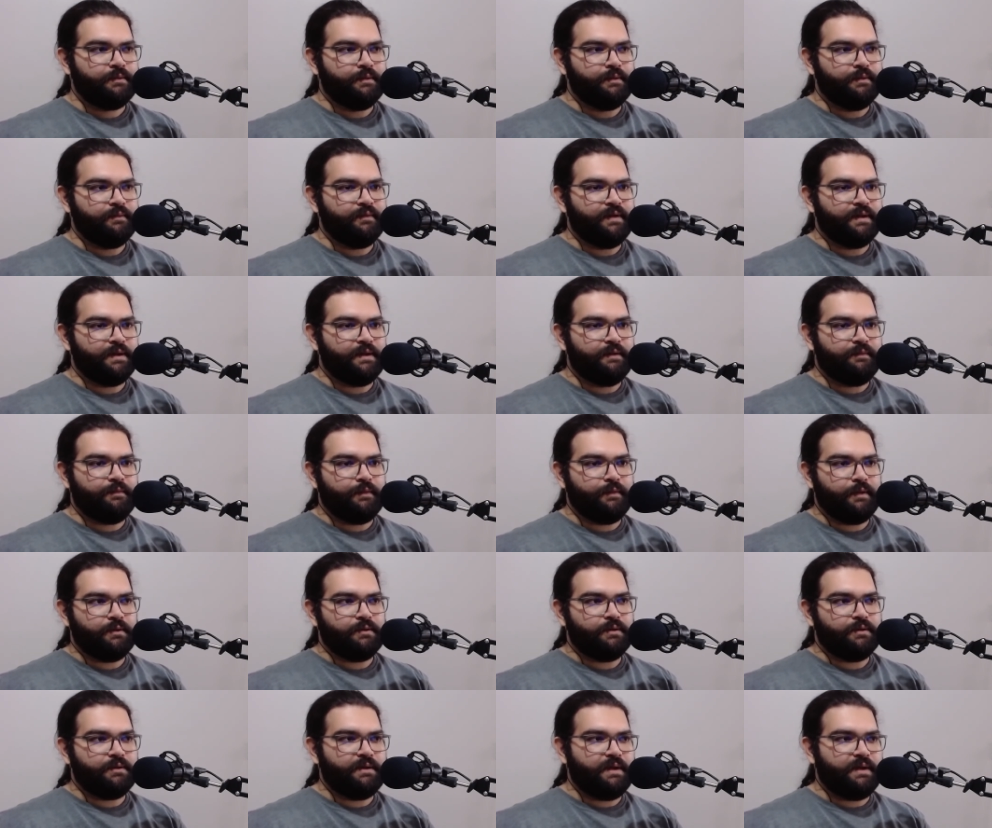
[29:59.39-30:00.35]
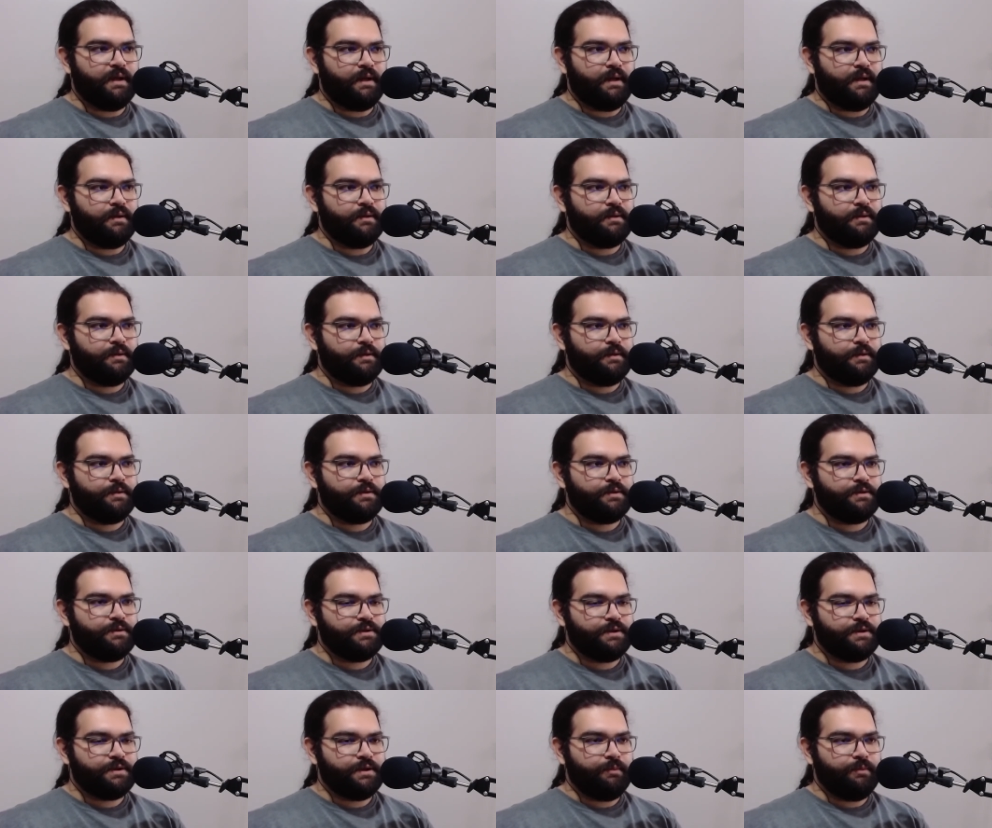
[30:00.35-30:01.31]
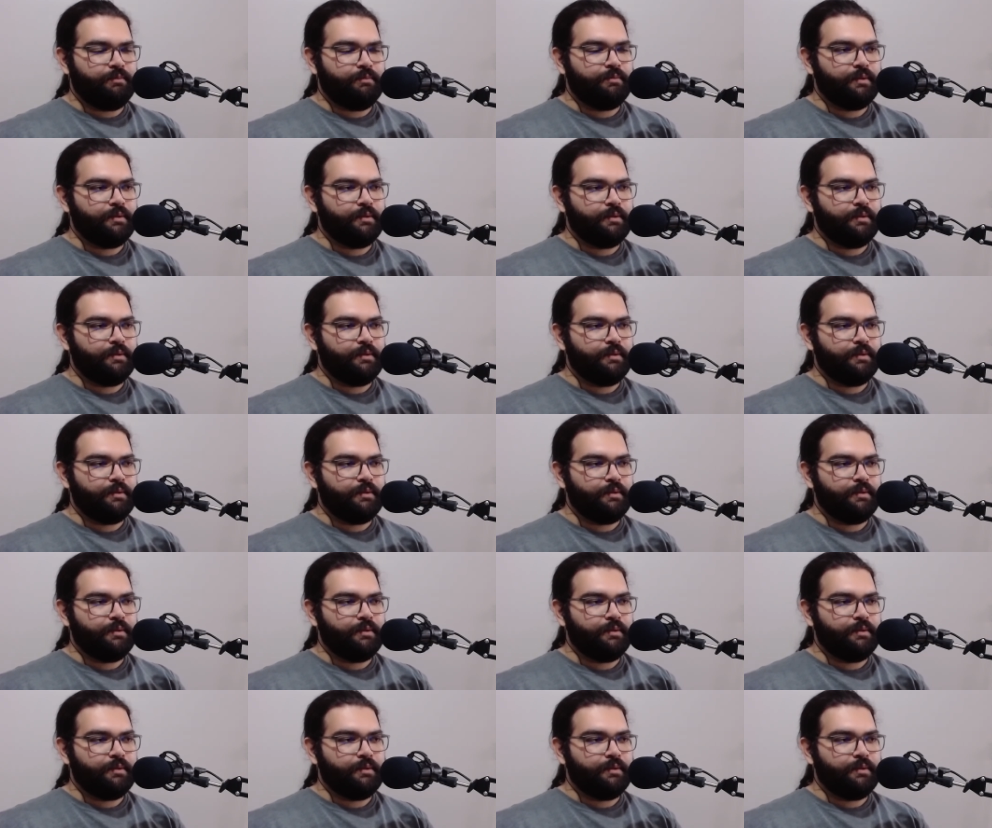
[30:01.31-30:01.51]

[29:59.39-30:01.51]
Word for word: where they found the dead sheep.